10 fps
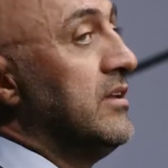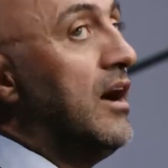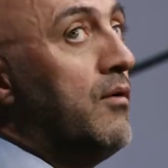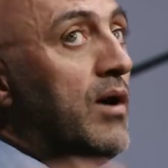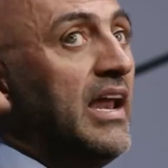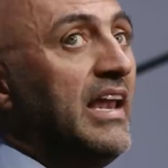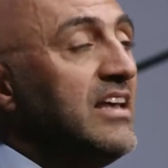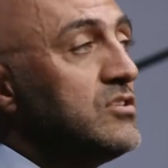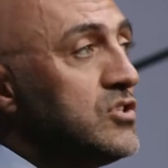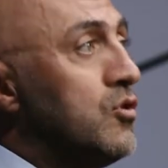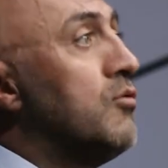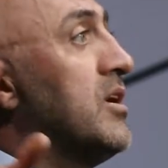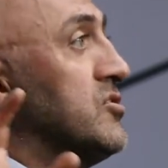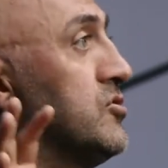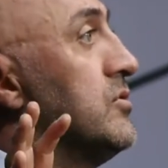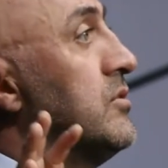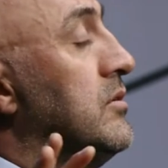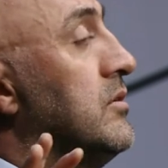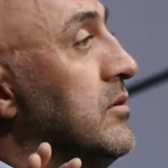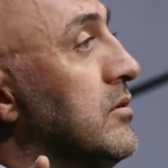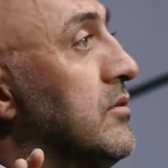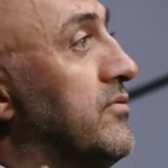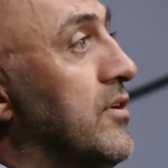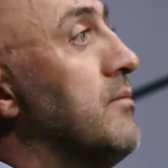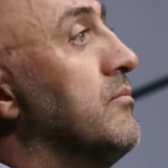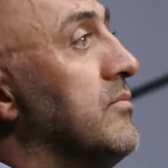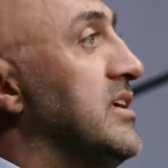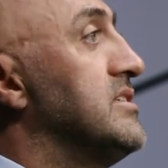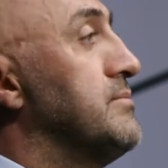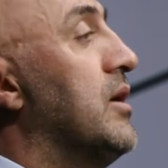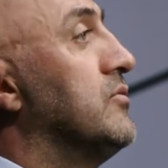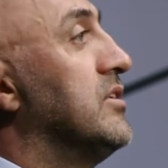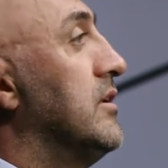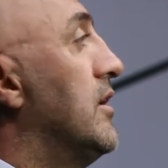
Now, I learned so much from this mountain,